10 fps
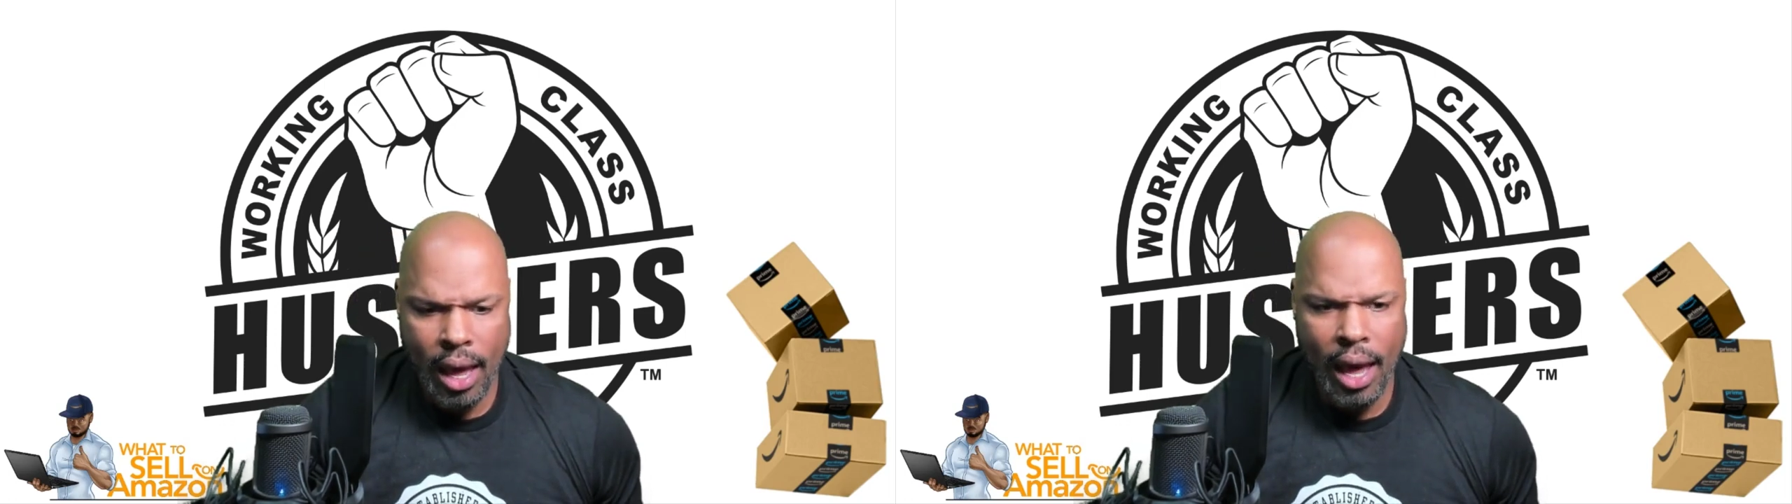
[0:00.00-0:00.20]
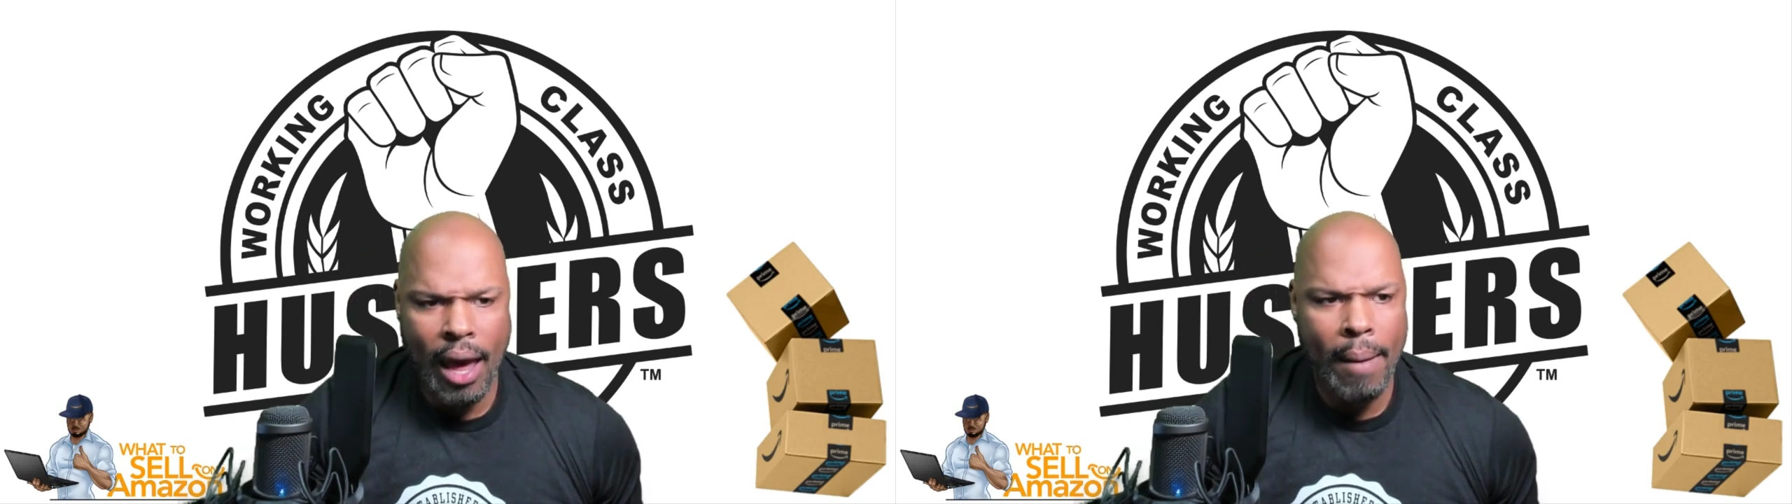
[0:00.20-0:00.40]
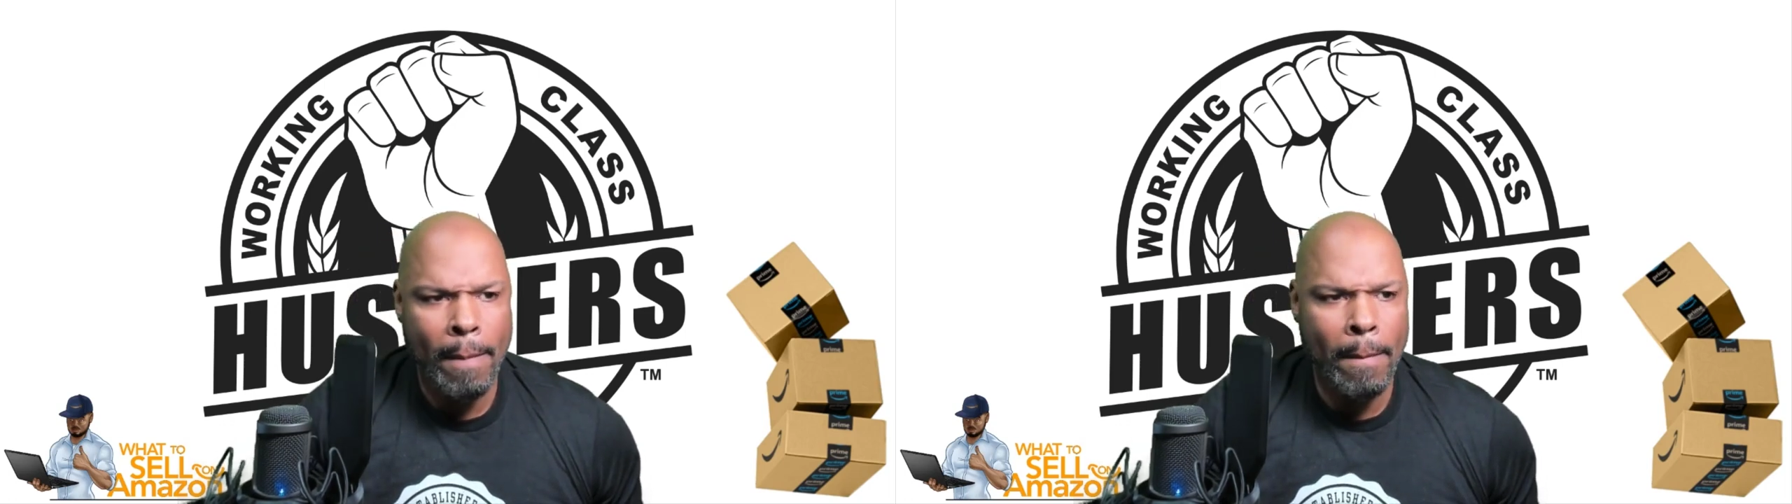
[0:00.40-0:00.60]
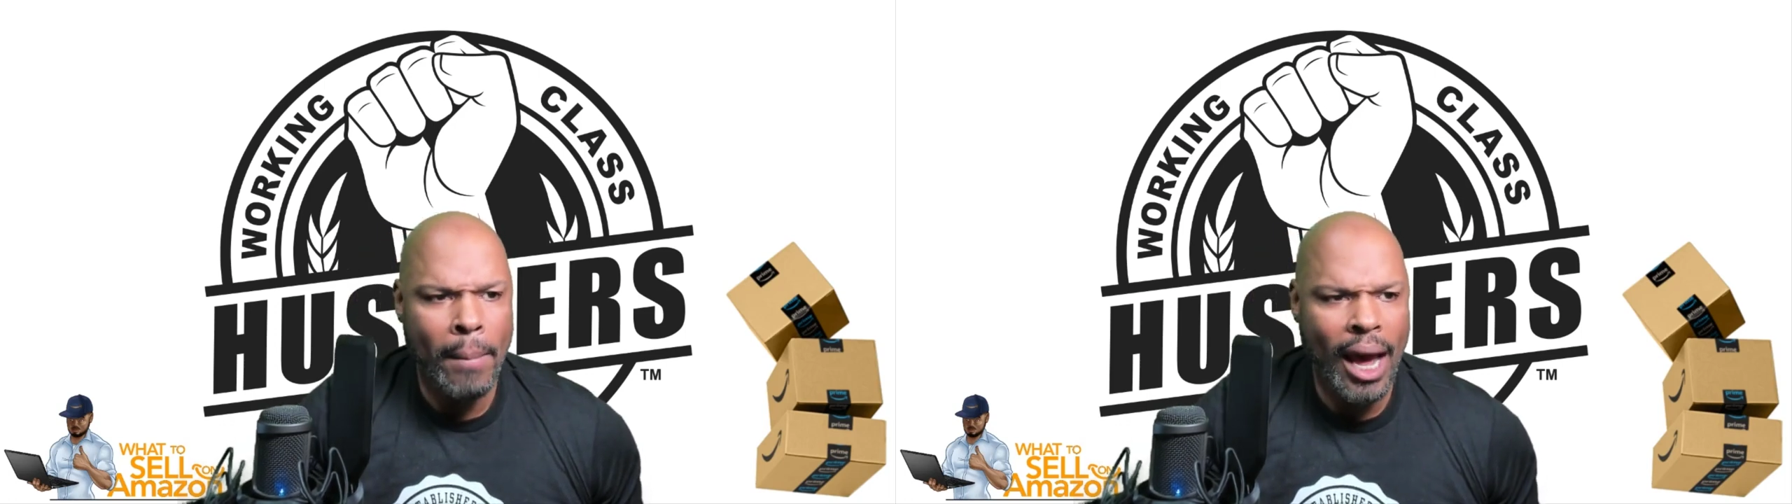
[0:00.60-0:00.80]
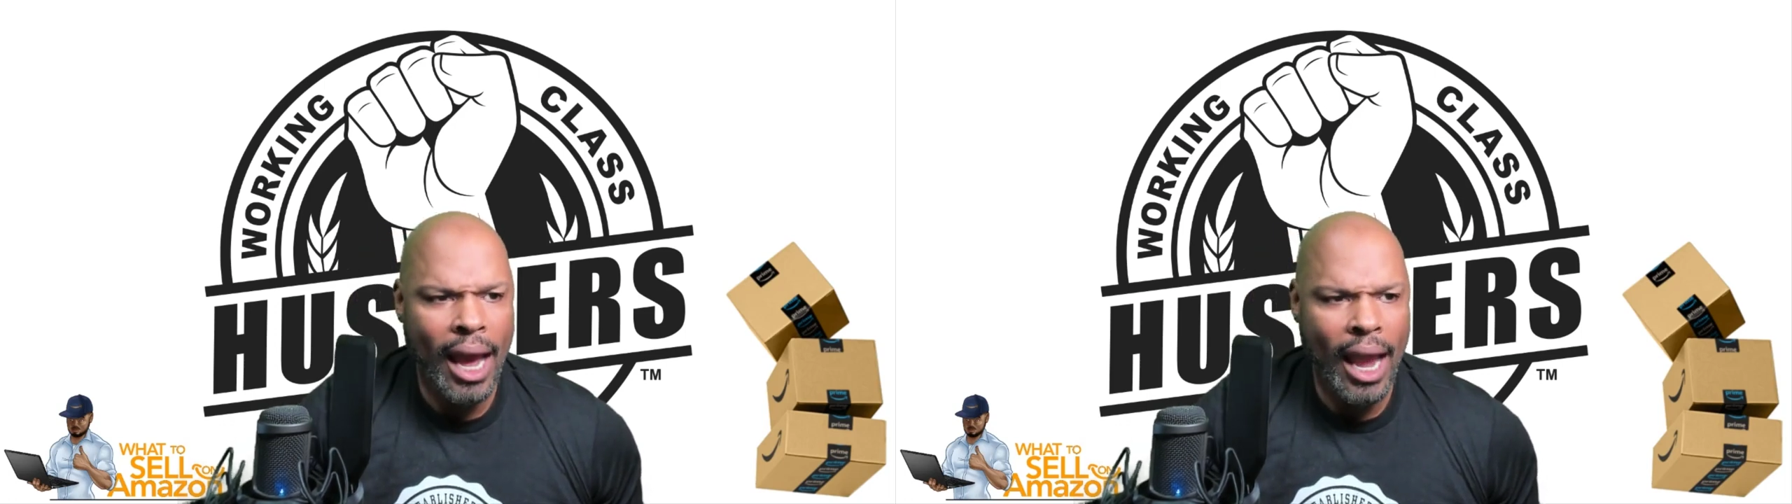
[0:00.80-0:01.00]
at my